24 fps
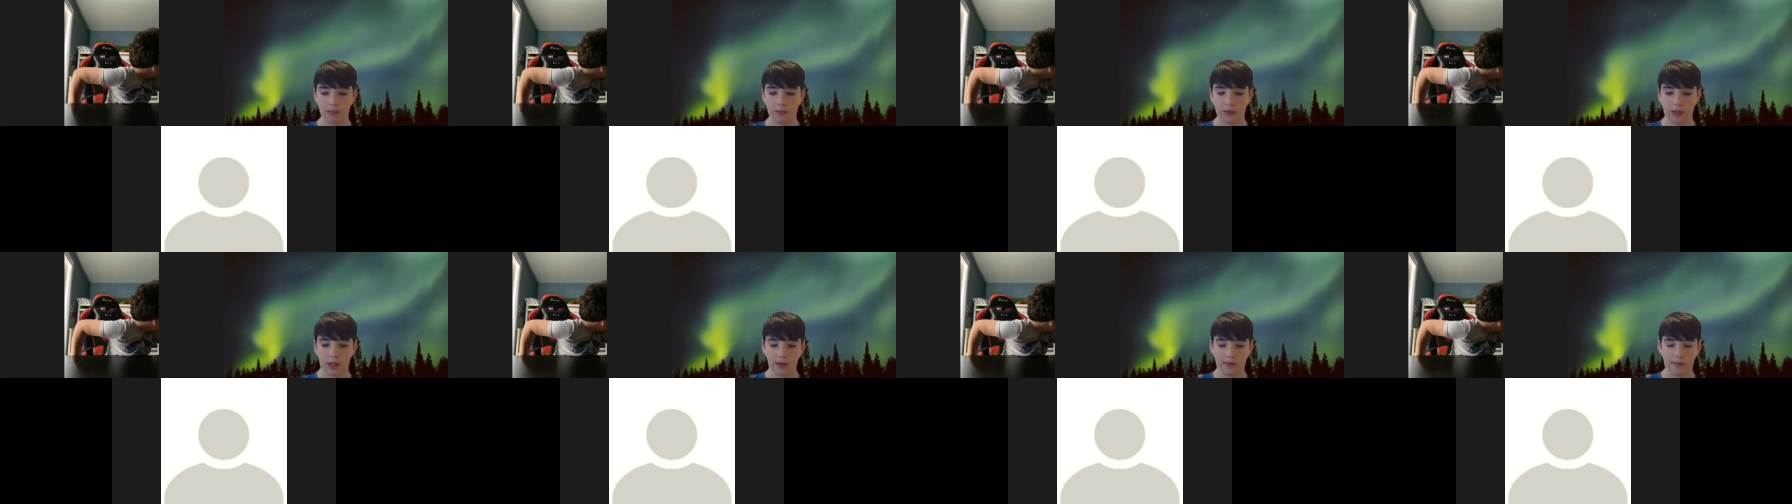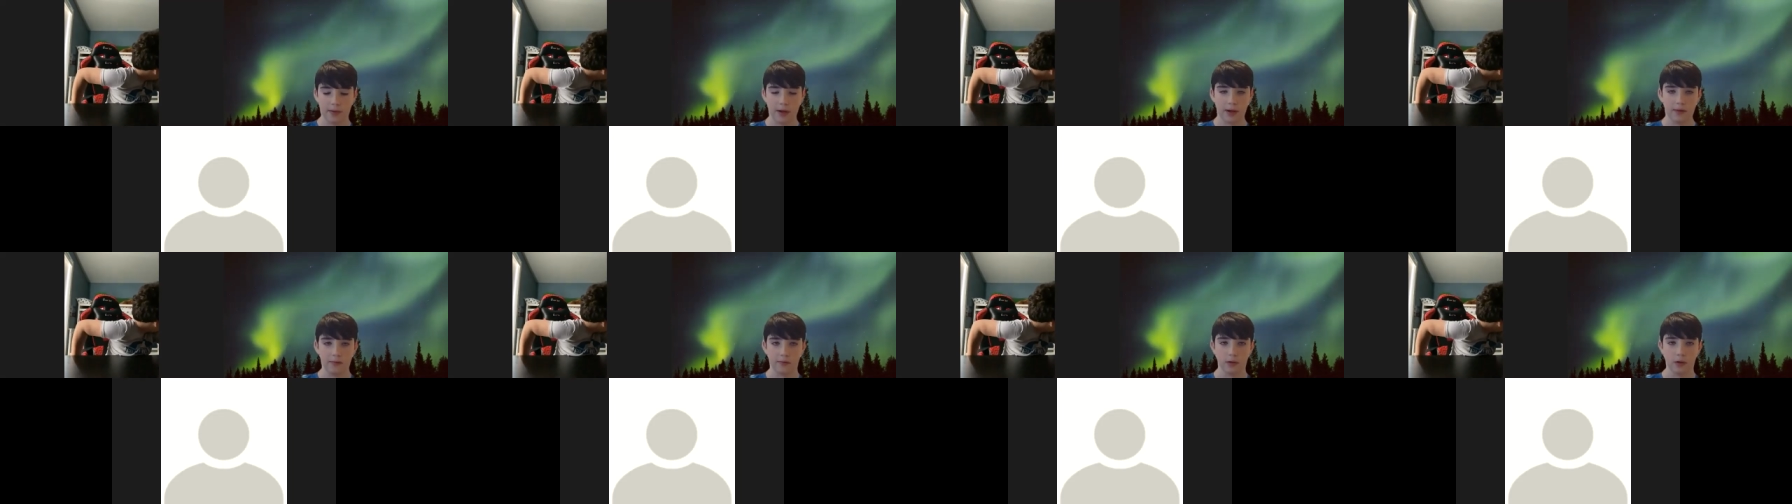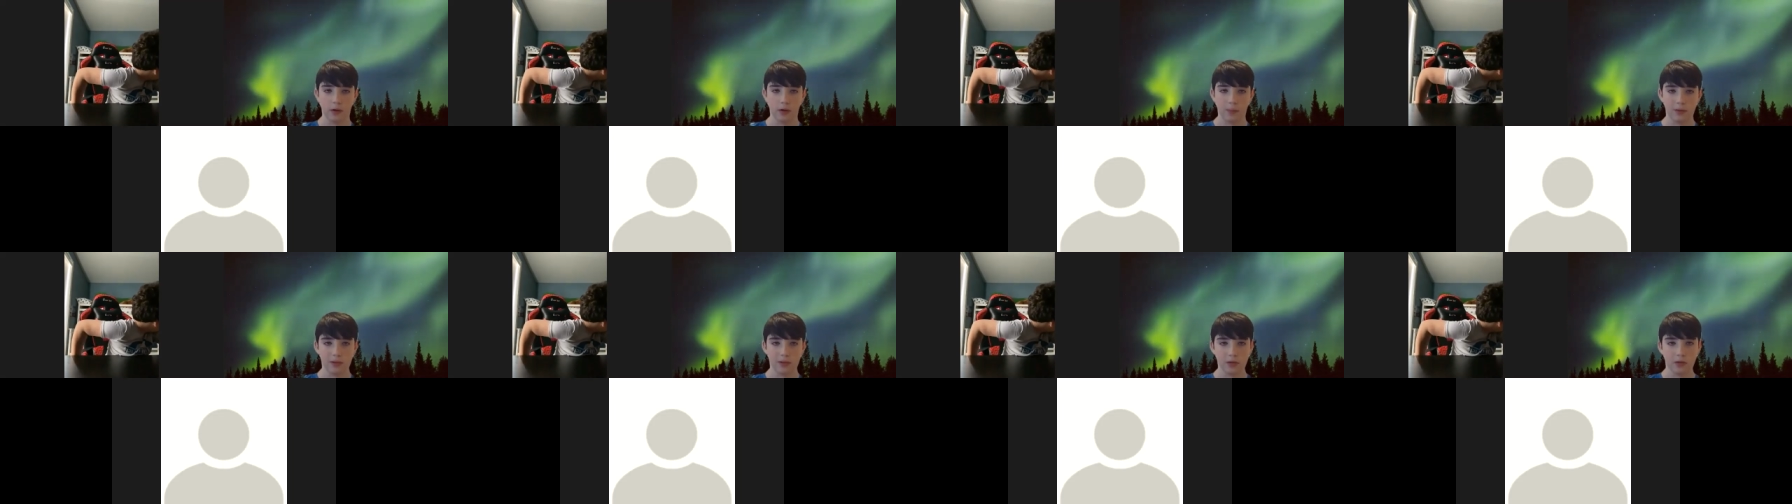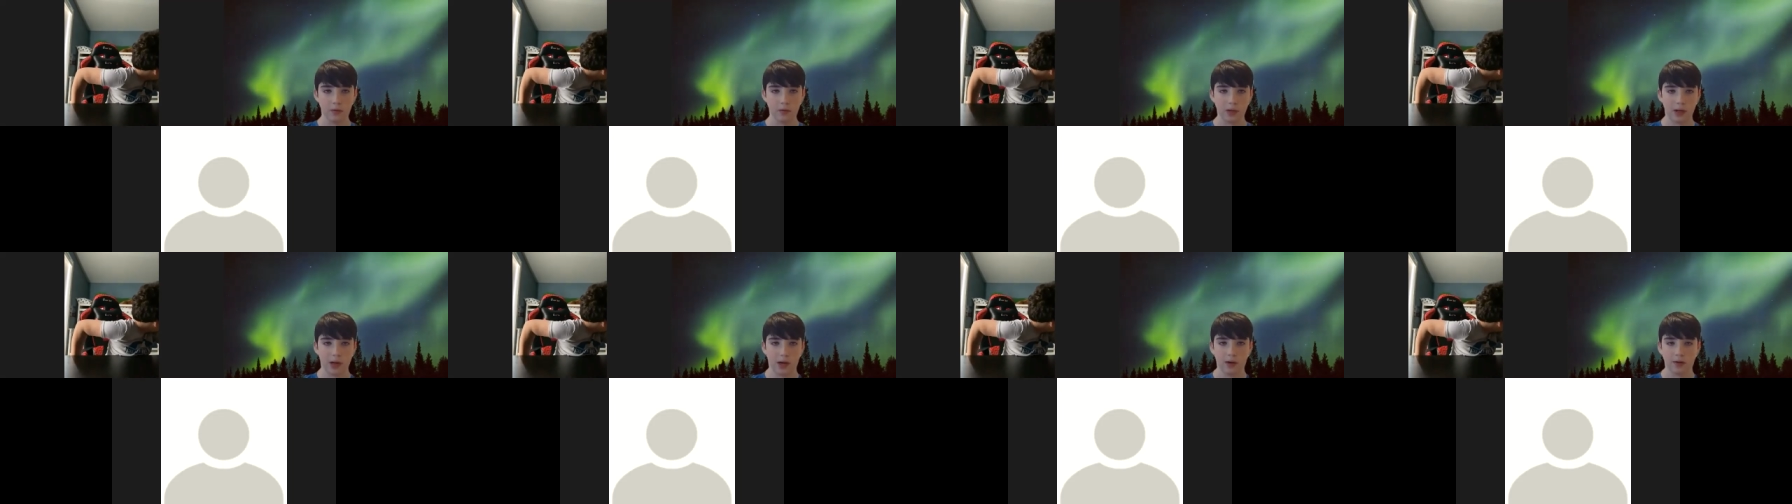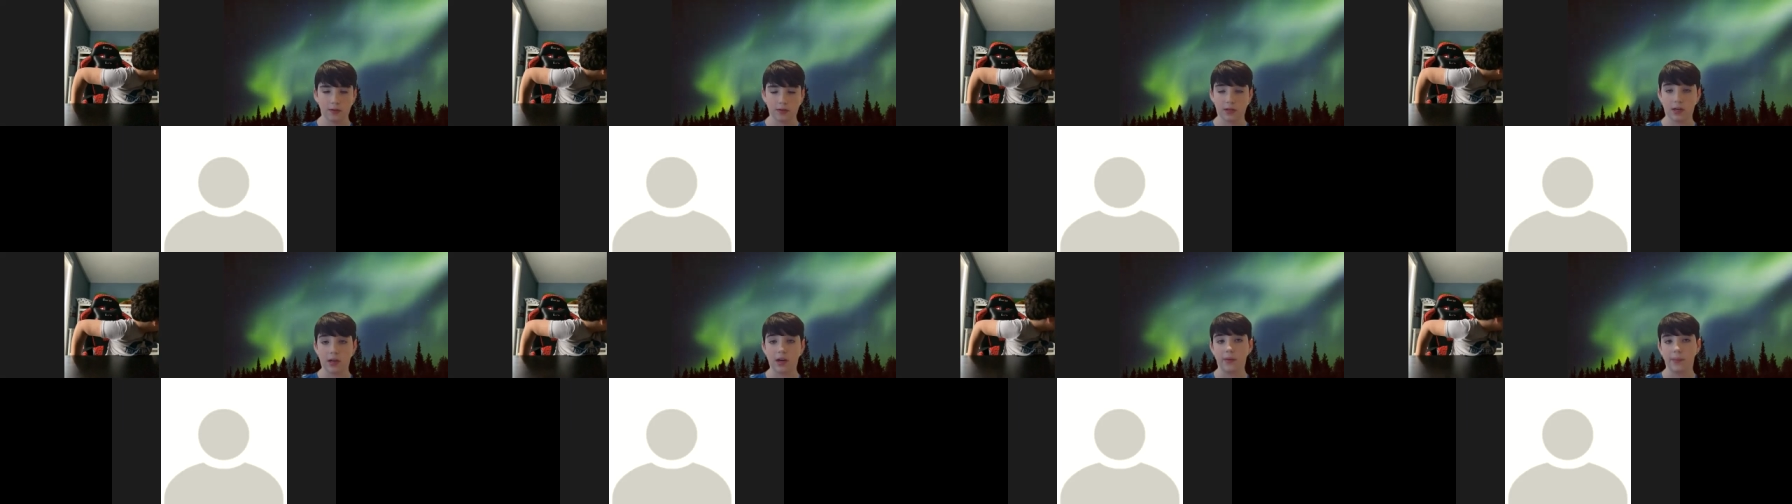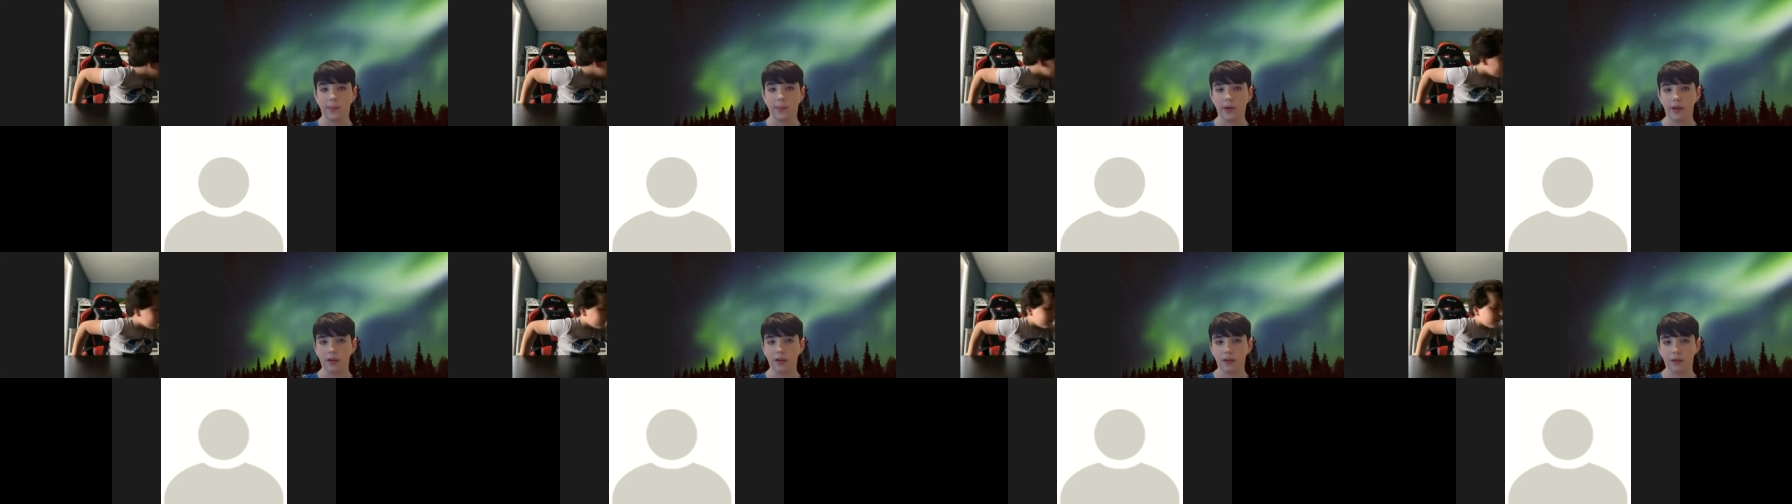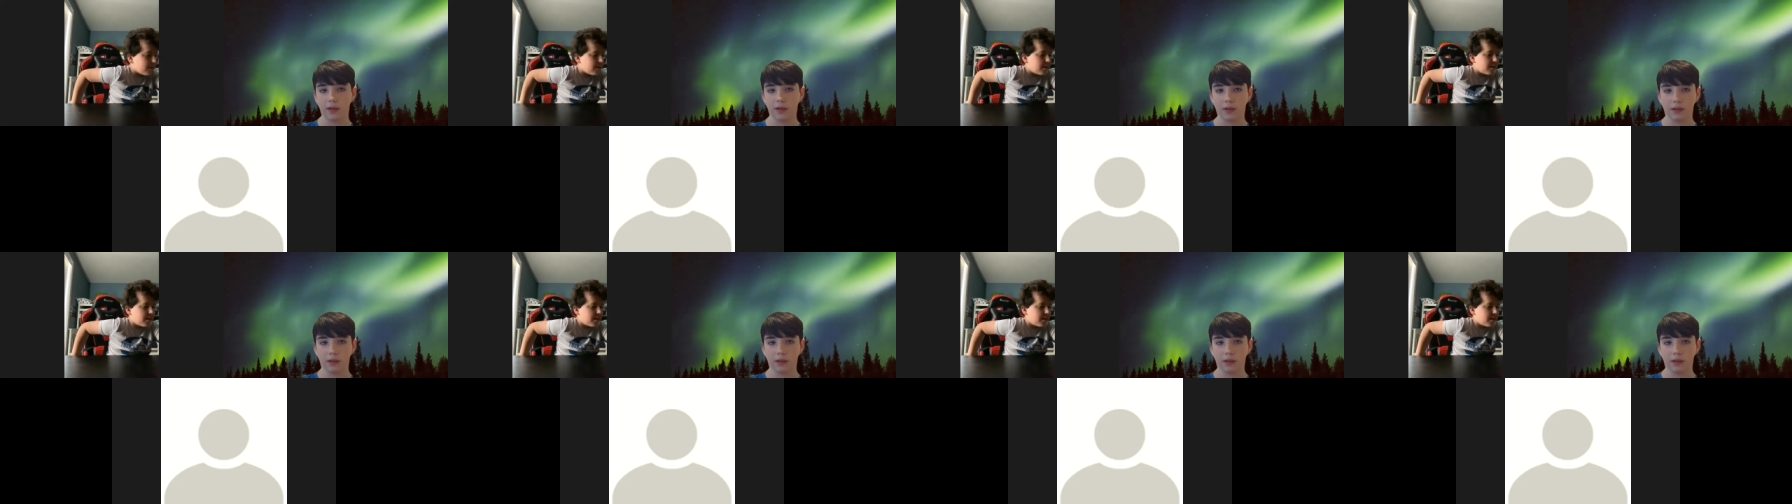that I've had for three years now, but